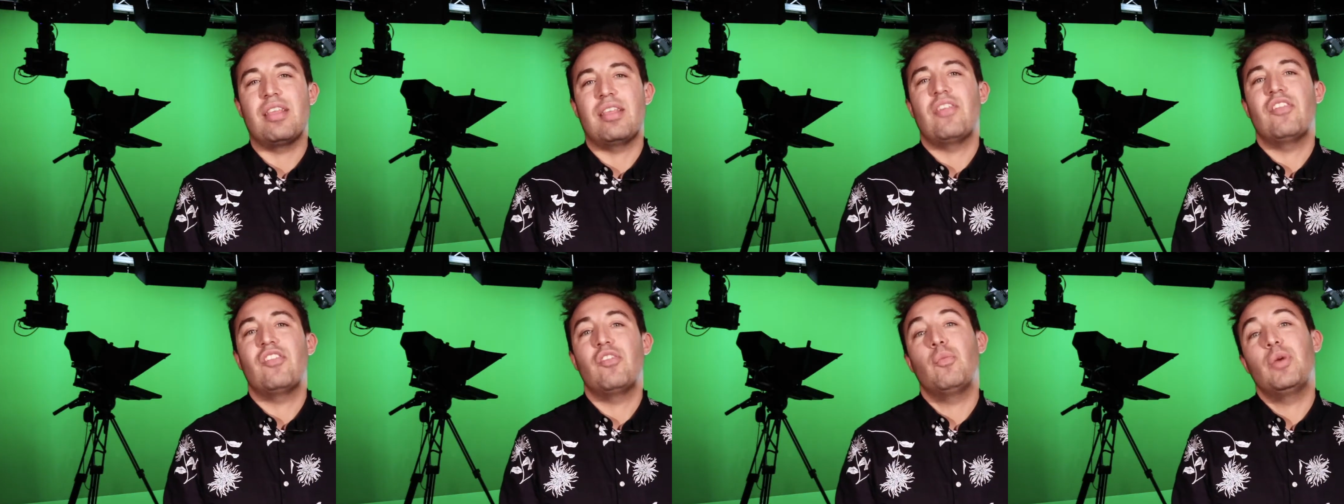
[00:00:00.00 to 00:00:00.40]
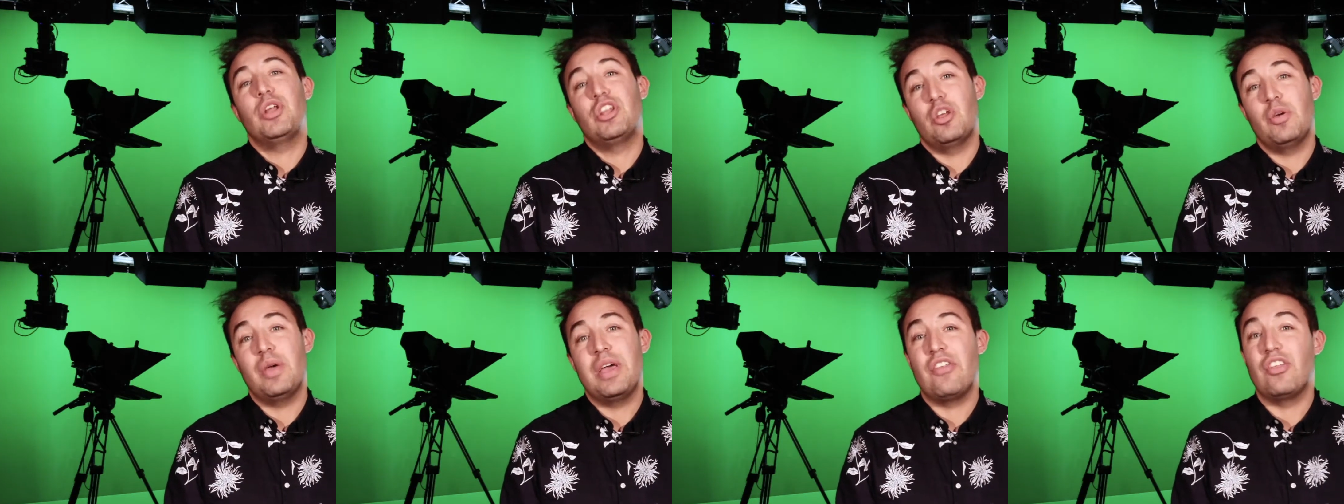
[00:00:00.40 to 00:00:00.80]
something that we
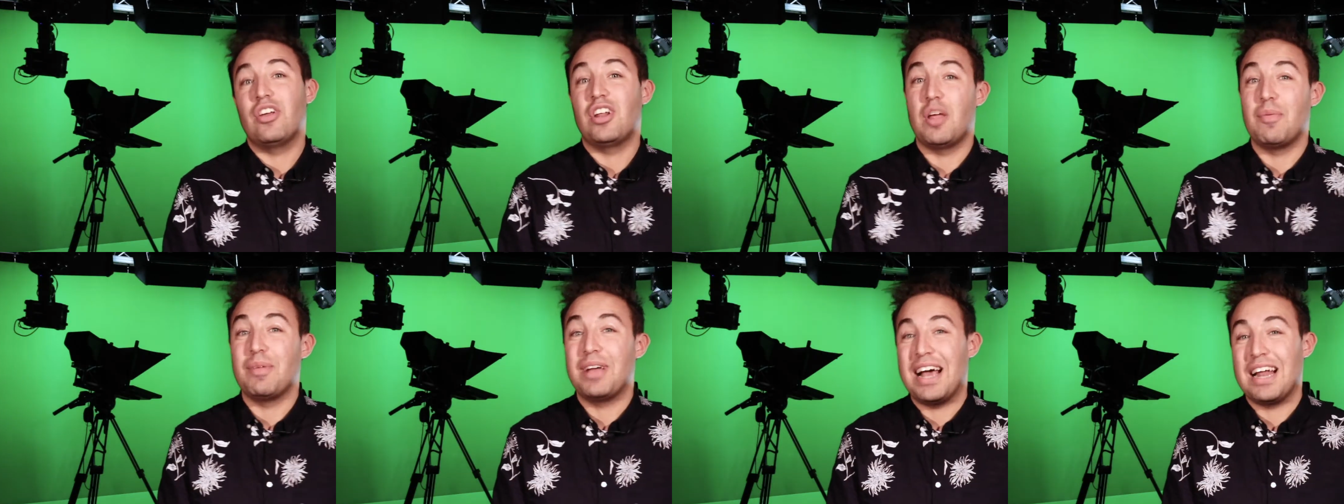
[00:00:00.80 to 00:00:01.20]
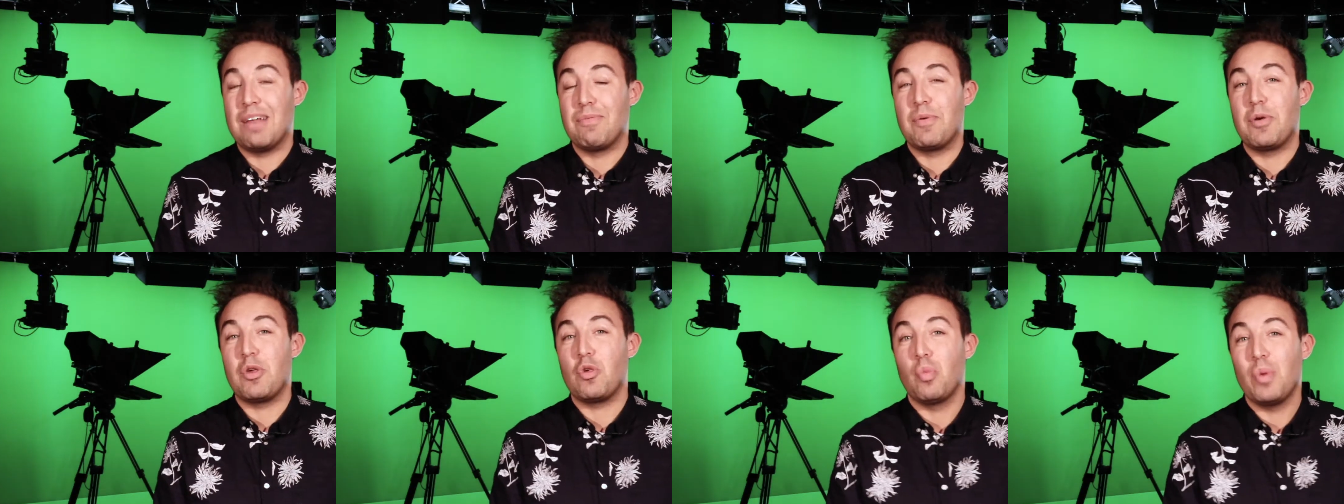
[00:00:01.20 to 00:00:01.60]
do here at the Global
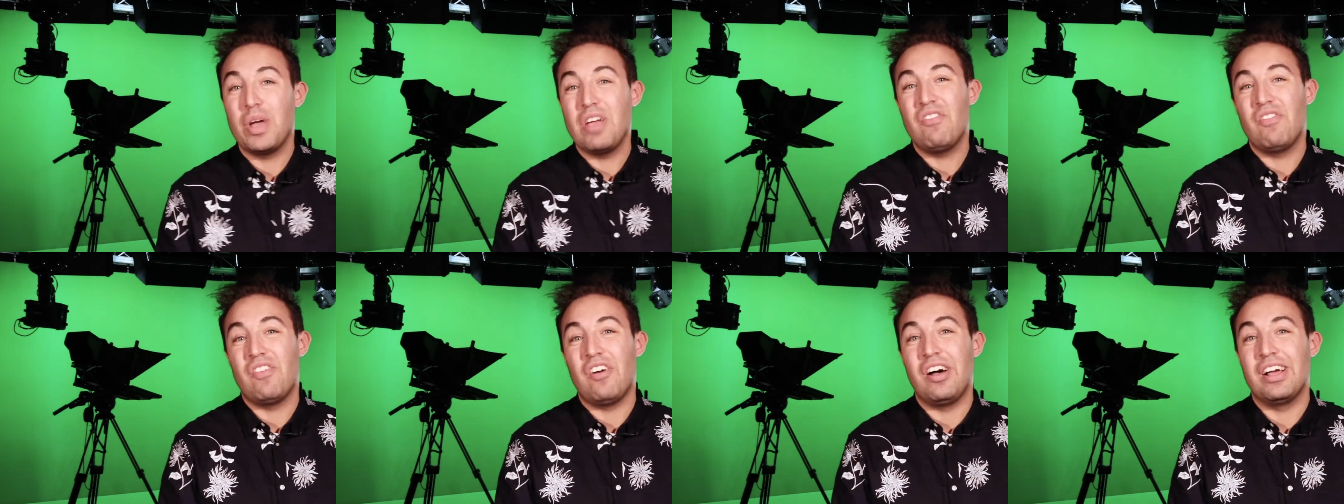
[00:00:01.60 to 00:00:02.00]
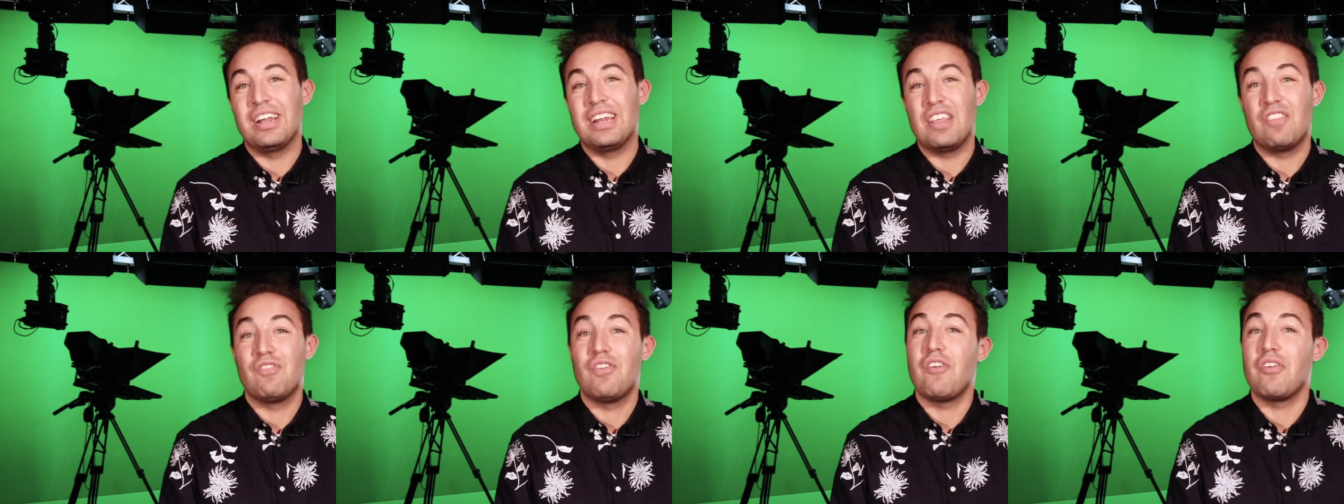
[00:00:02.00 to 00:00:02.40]
Academy, which we
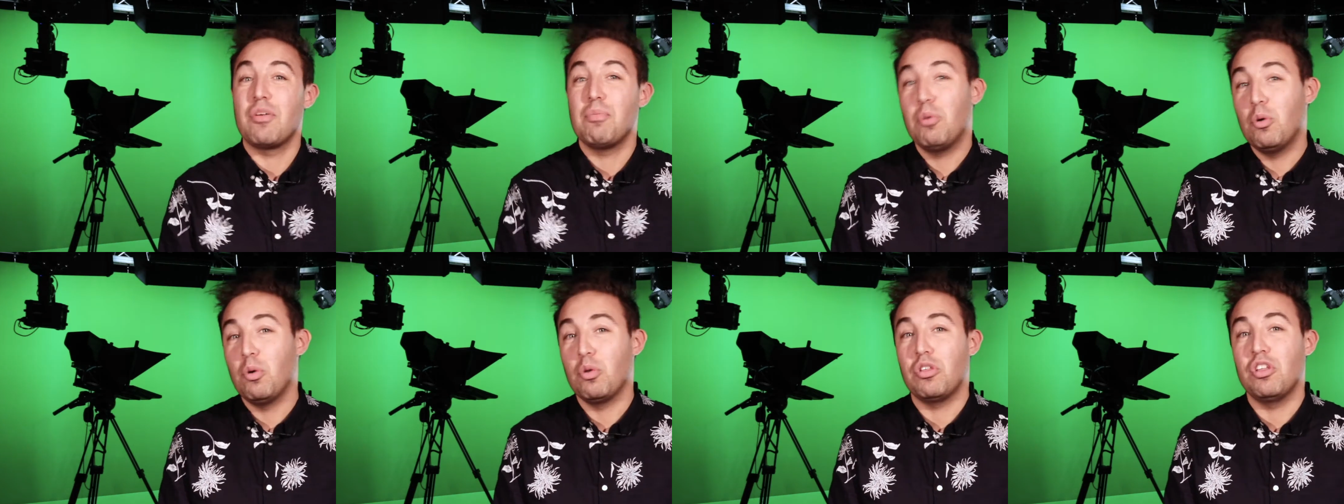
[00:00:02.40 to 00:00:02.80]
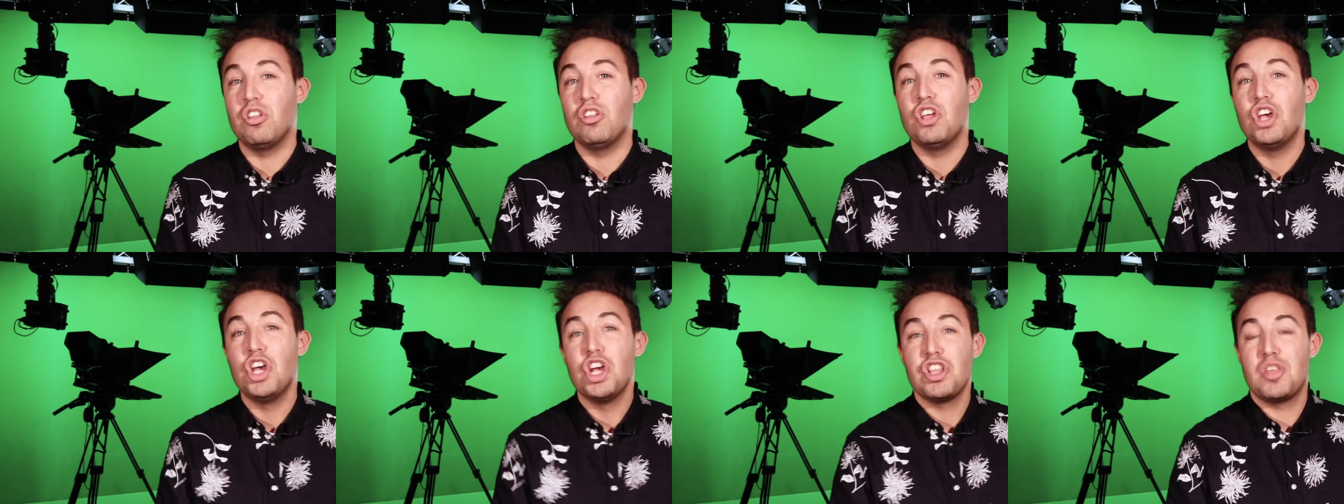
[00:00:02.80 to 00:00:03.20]
find is very
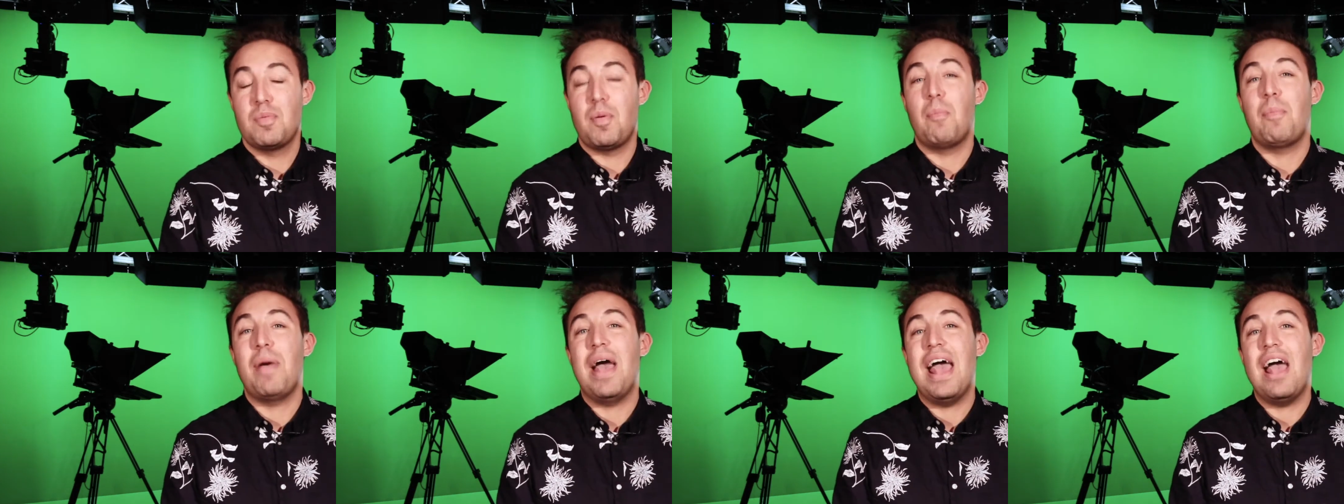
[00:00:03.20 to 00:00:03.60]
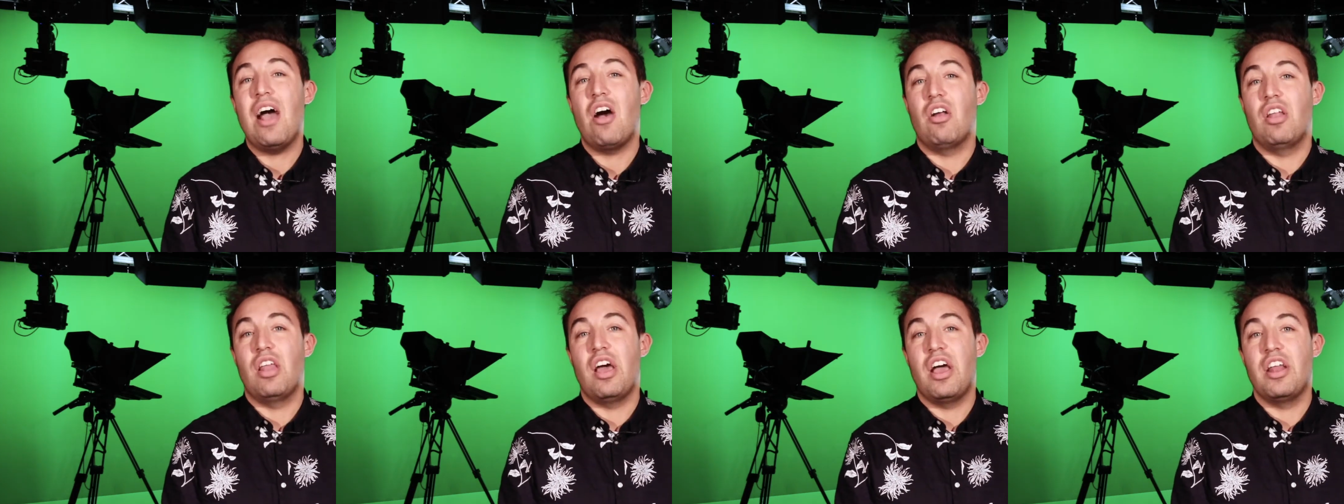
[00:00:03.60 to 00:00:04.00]
important to prepare
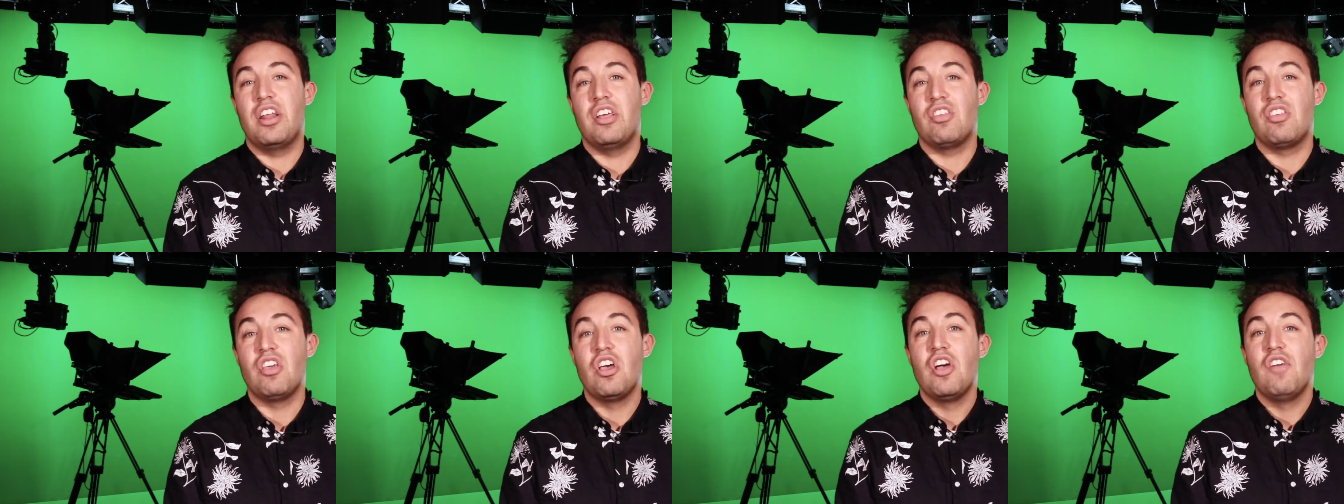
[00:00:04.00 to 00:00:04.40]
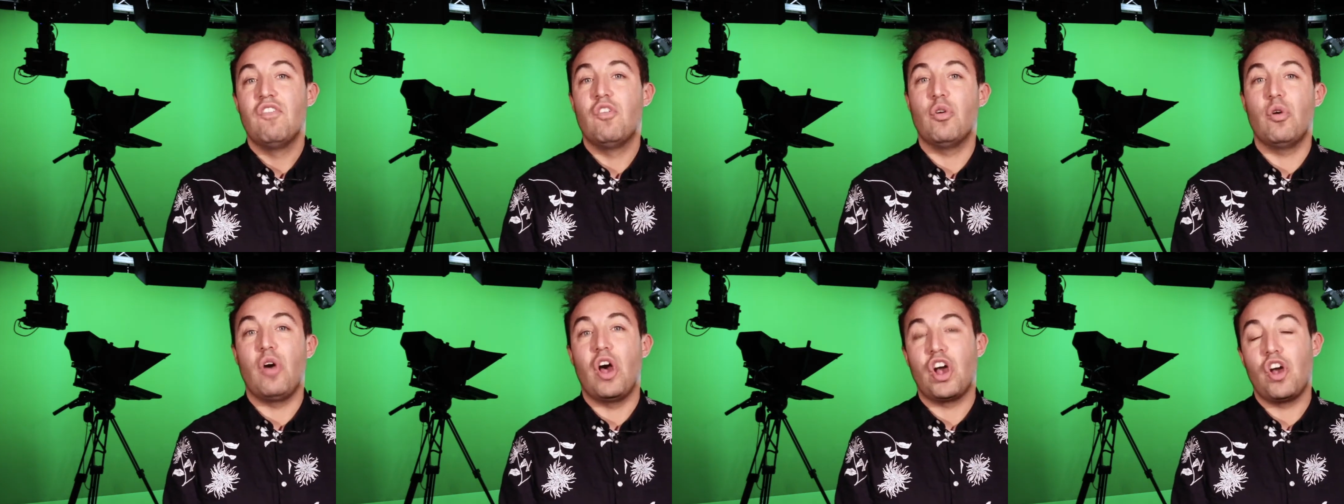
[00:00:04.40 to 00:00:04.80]
our learners
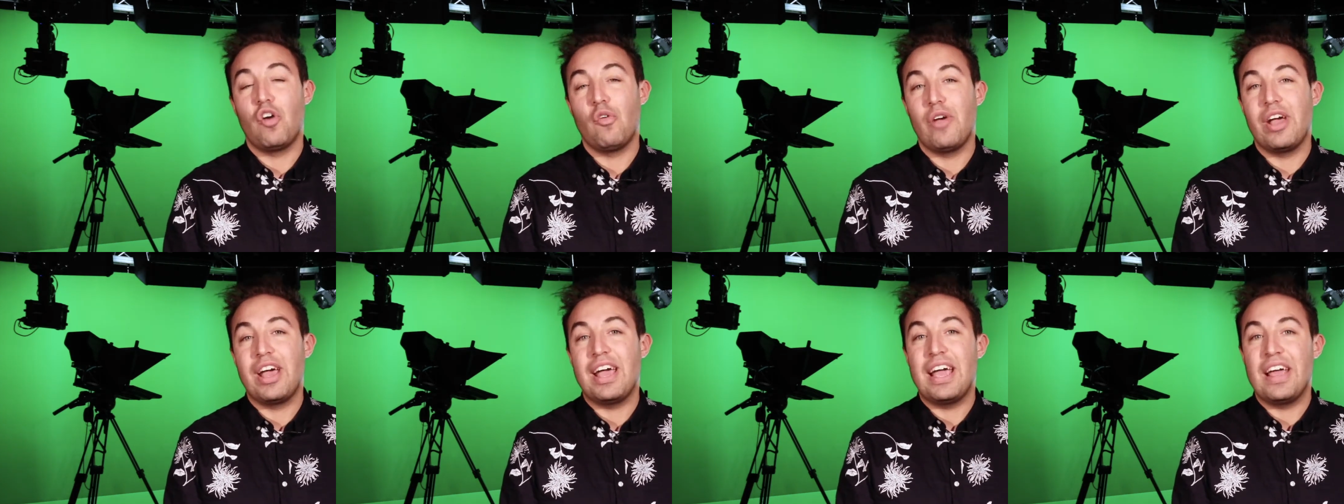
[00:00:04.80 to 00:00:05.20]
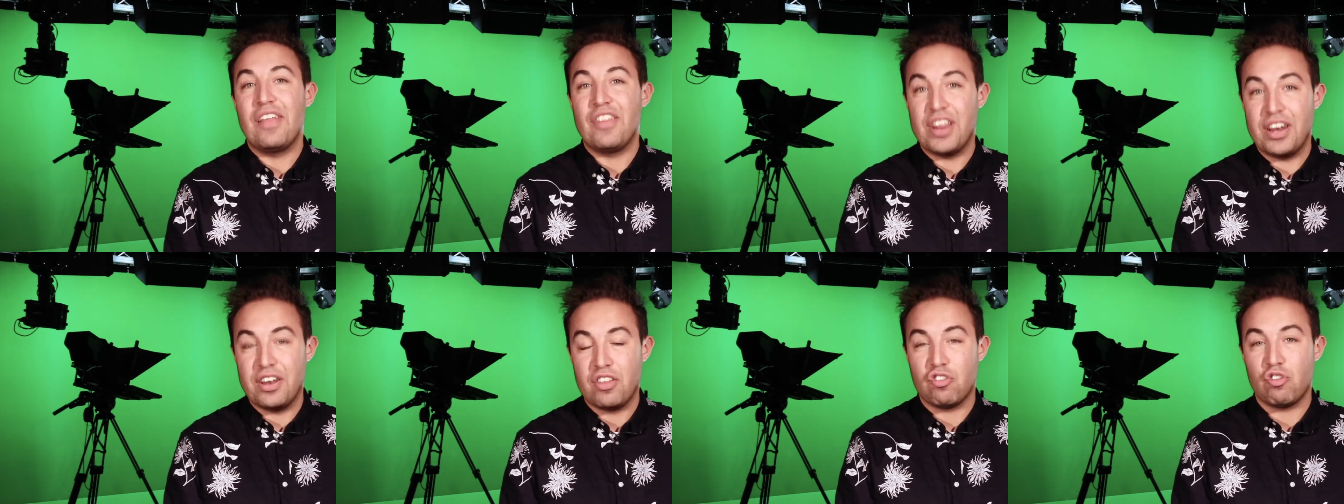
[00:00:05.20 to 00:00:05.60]
for a career
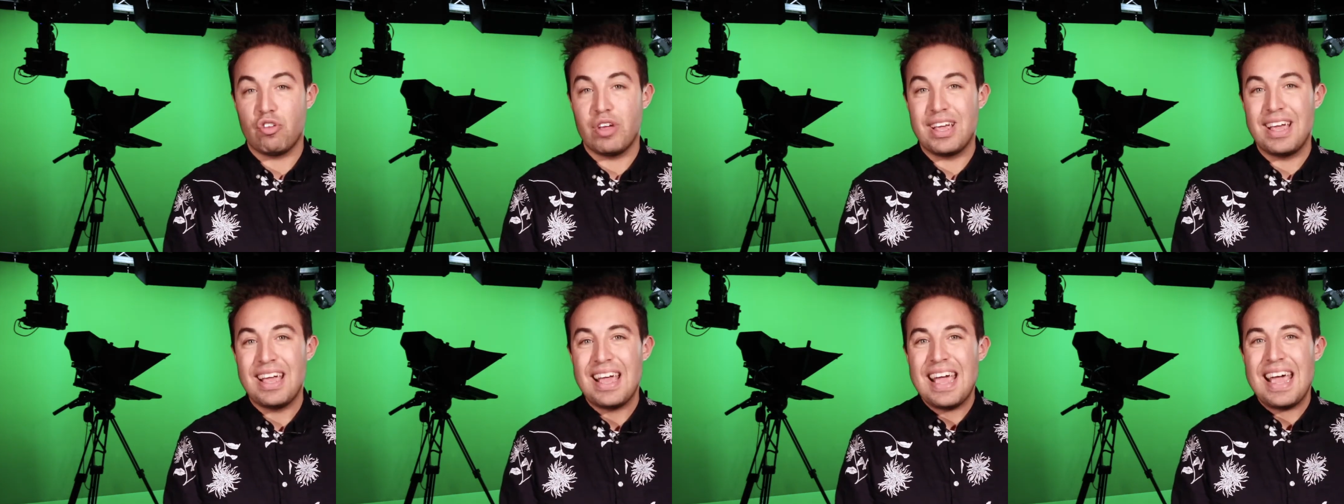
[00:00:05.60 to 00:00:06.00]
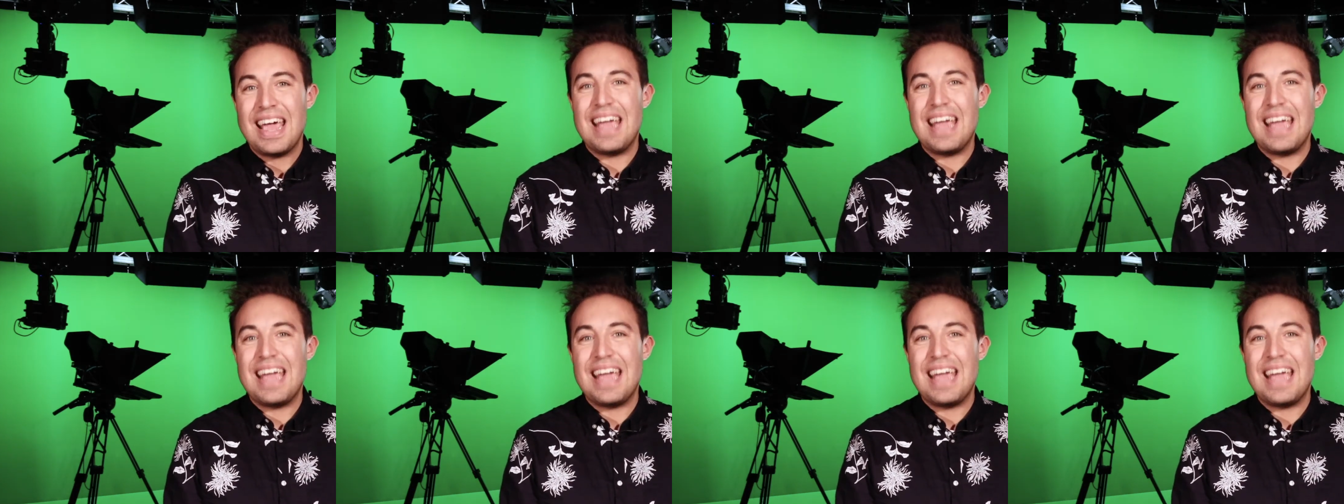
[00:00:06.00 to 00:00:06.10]
in the industry.